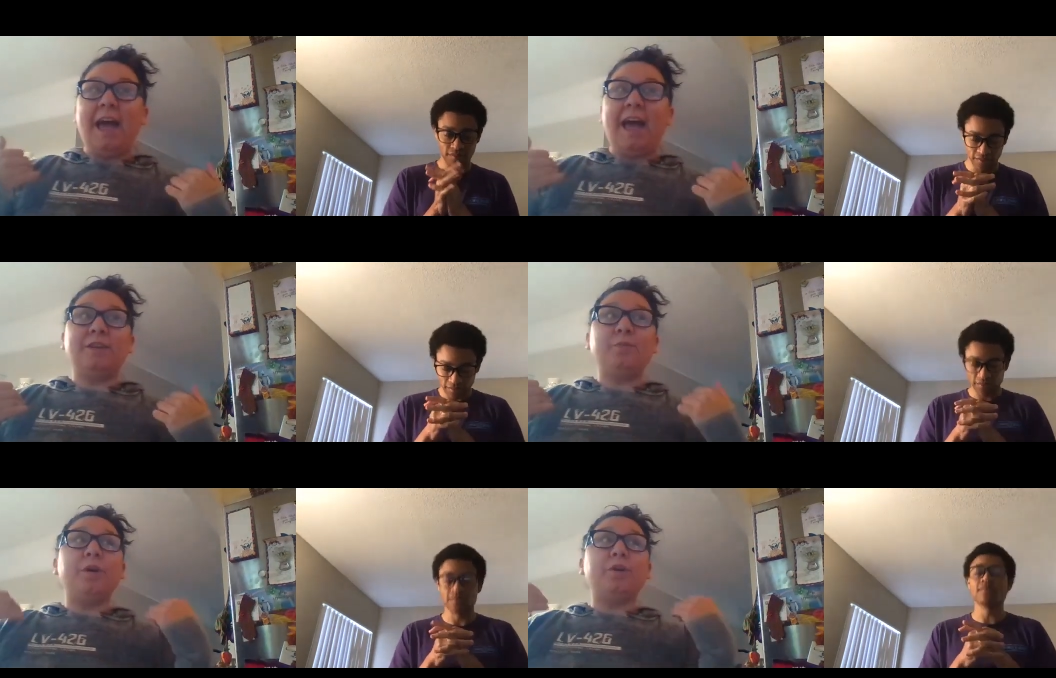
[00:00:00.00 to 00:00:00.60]

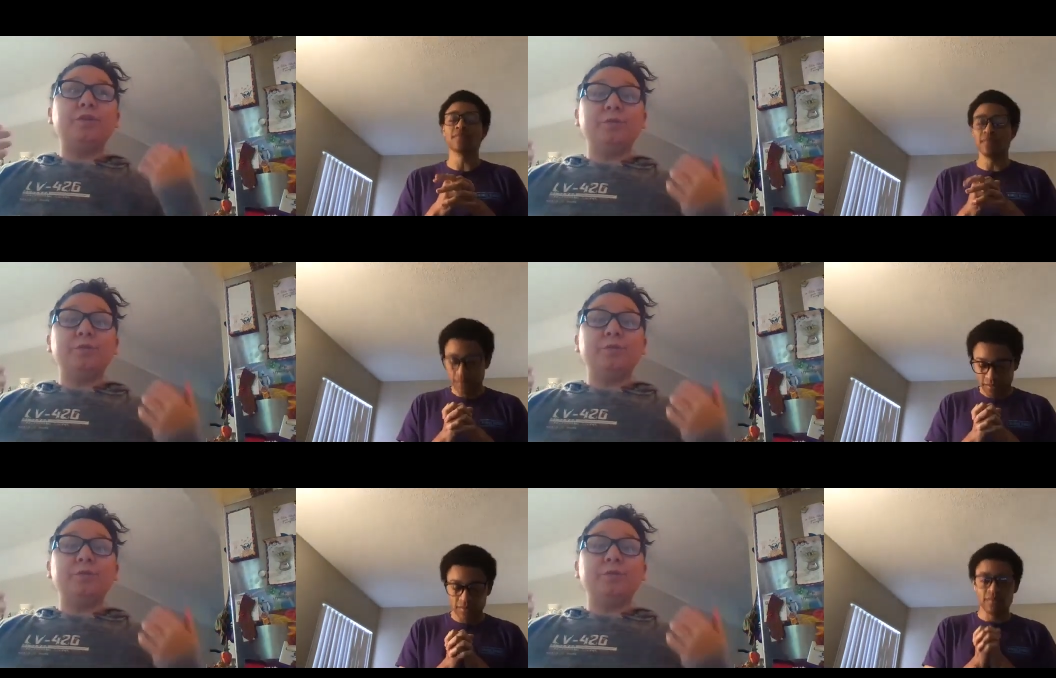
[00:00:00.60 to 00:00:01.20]
Speaker 1: And we're
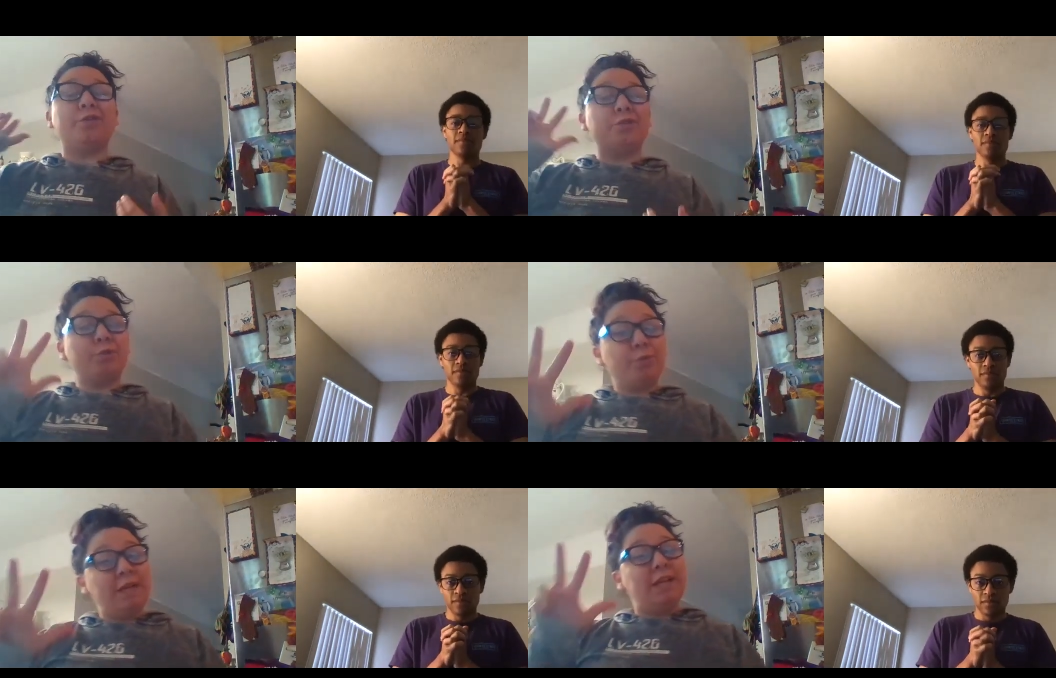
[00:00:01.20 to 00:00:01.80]
using our
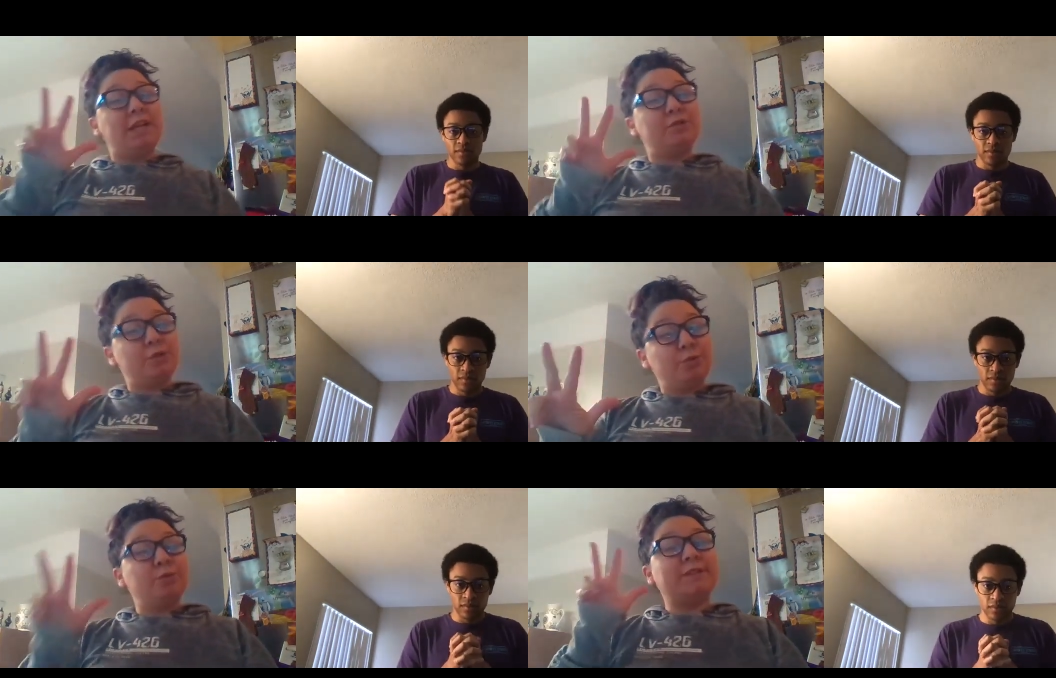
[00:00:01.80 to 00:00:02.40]
three
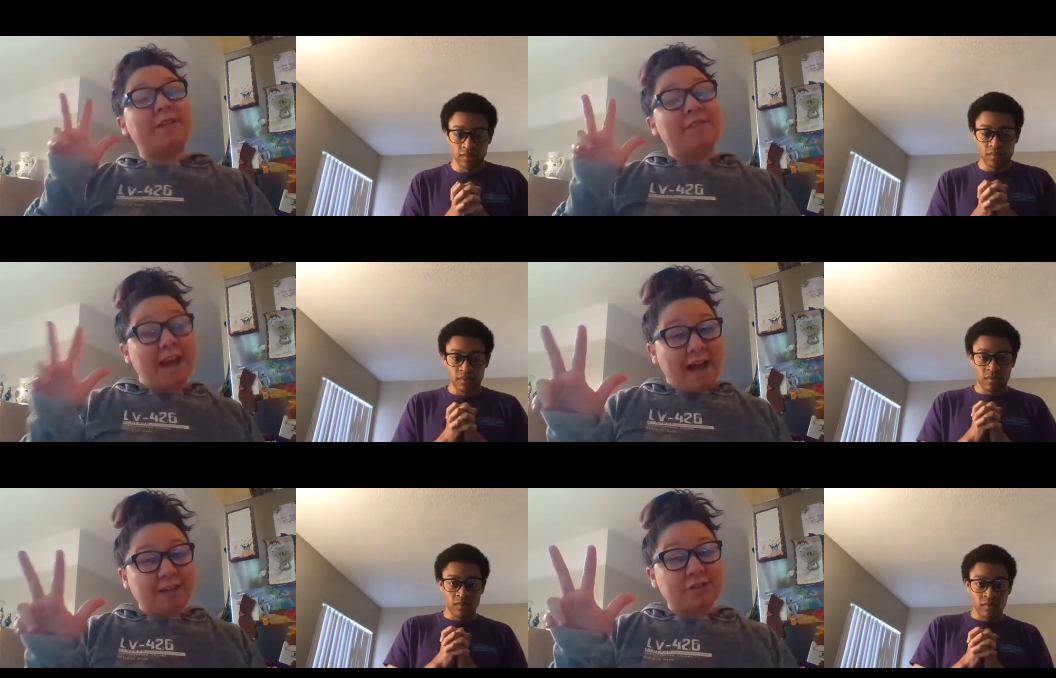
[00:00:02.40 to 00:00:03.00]
tools of an
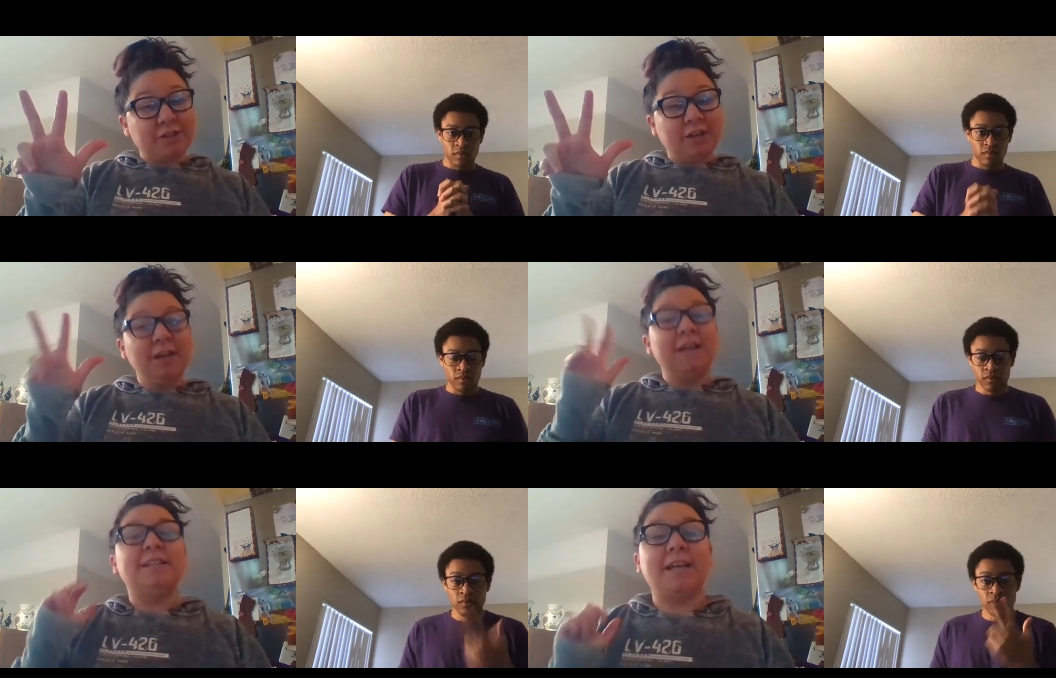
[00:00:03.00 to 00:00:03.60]
actor
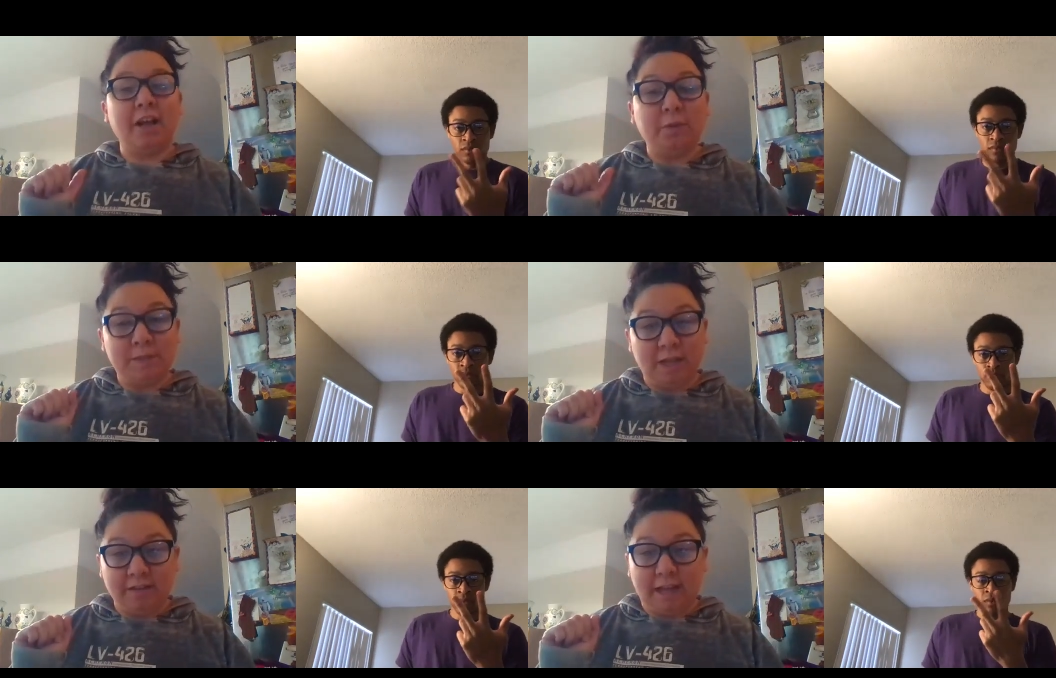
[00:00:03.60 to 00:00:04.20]
to help
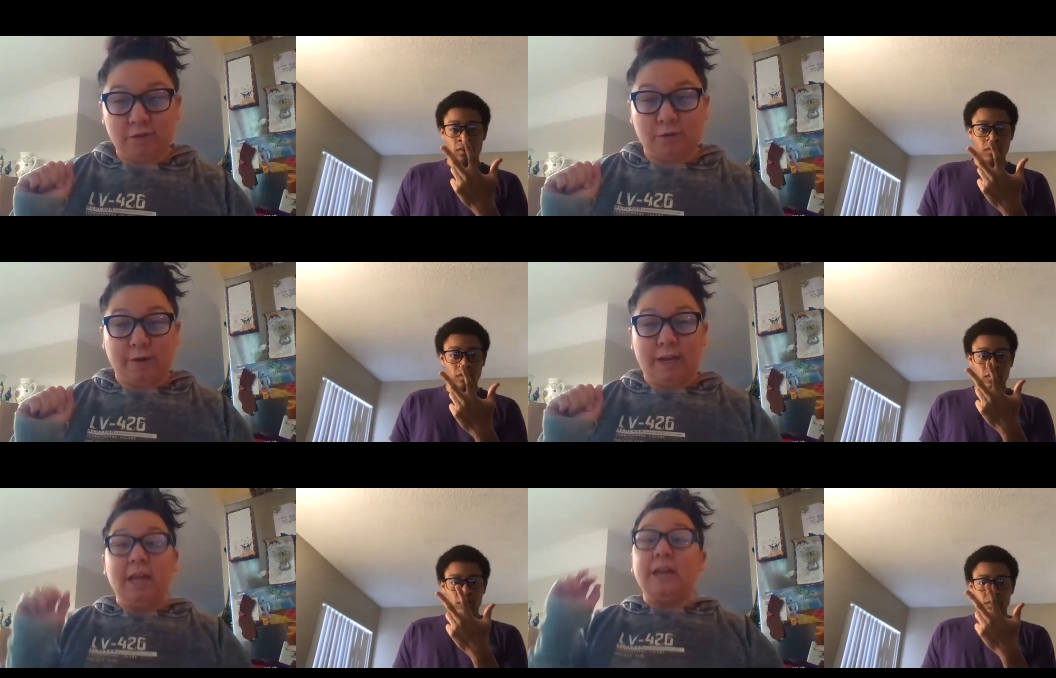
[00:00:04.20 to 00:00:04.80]
tell that
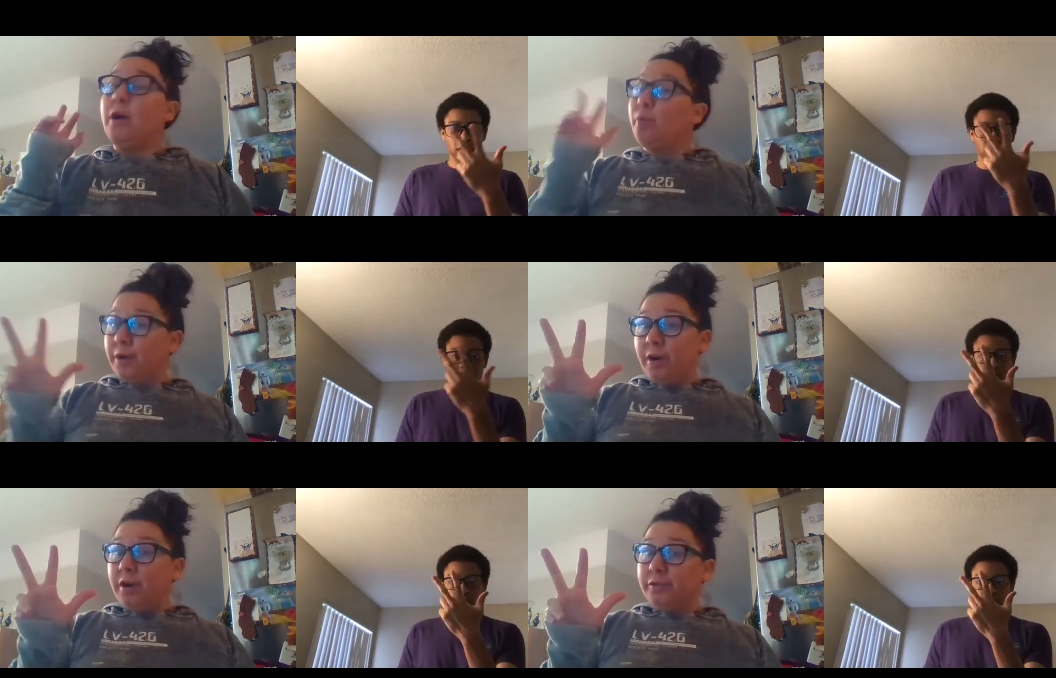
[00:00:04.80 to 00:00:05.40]
story. Now,
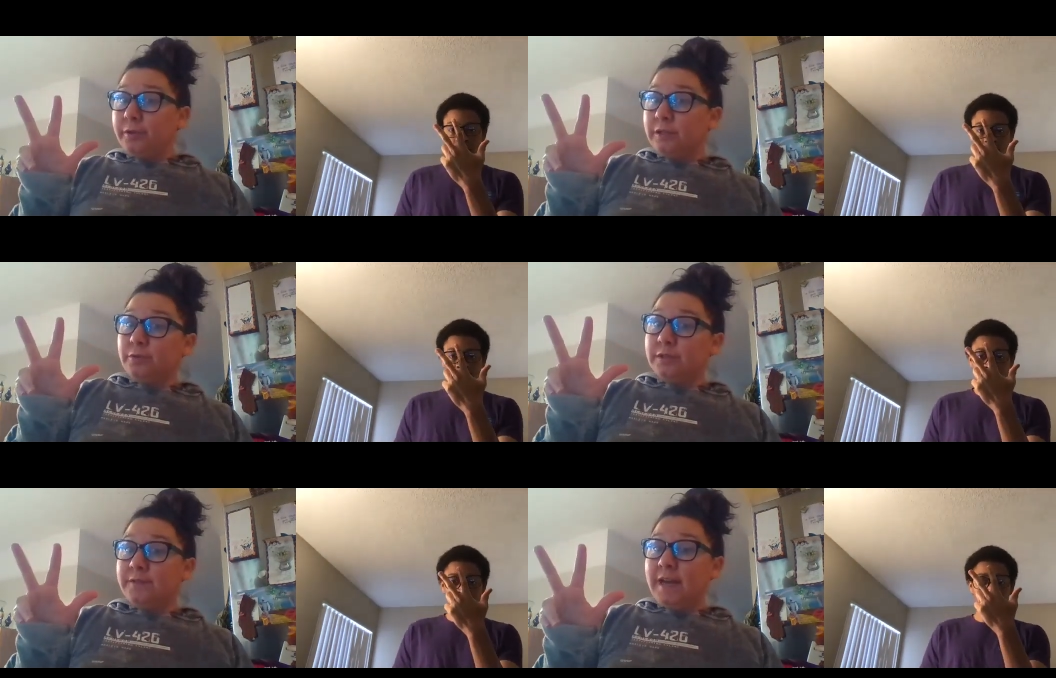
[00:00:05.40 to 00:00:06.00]
what are our three
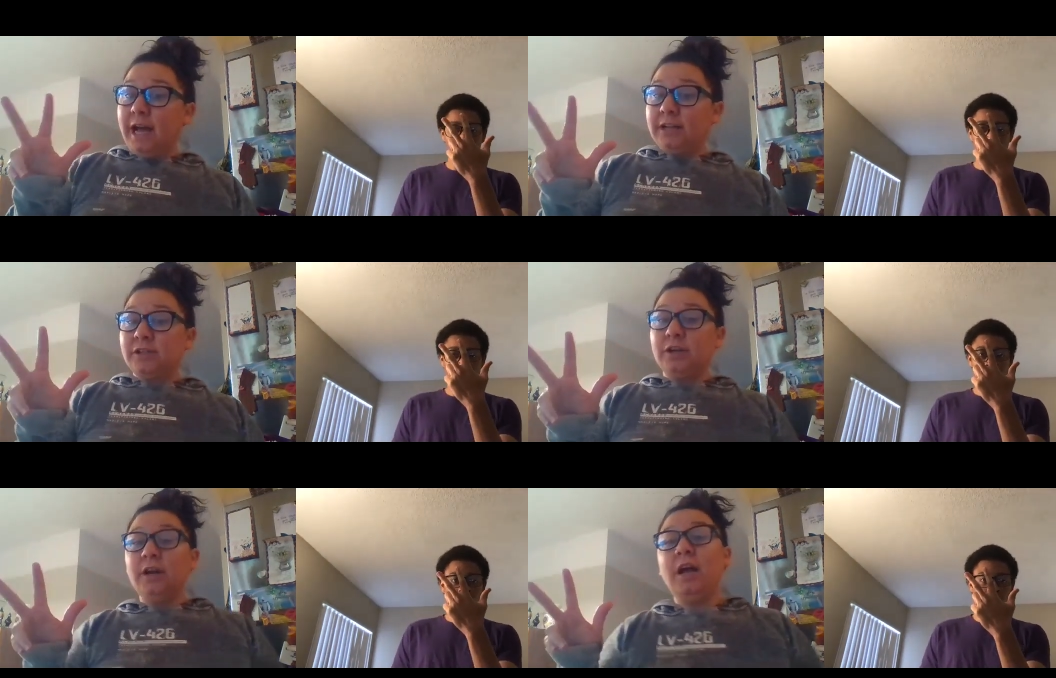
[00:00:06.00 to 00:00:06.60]
tools of an
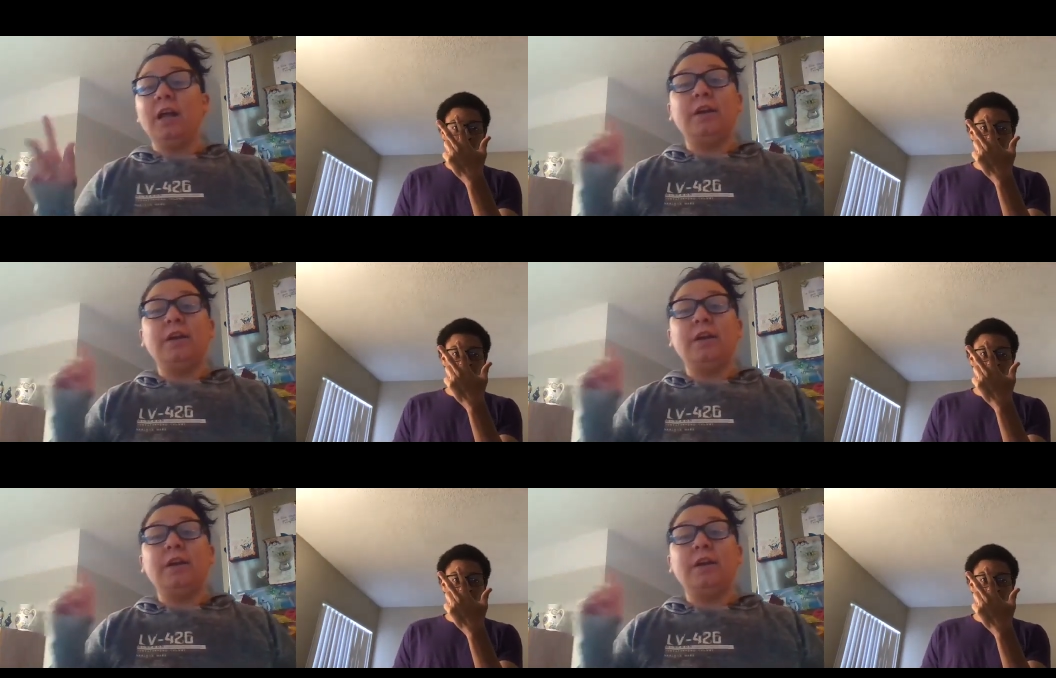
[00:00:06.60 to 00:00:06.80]
actor?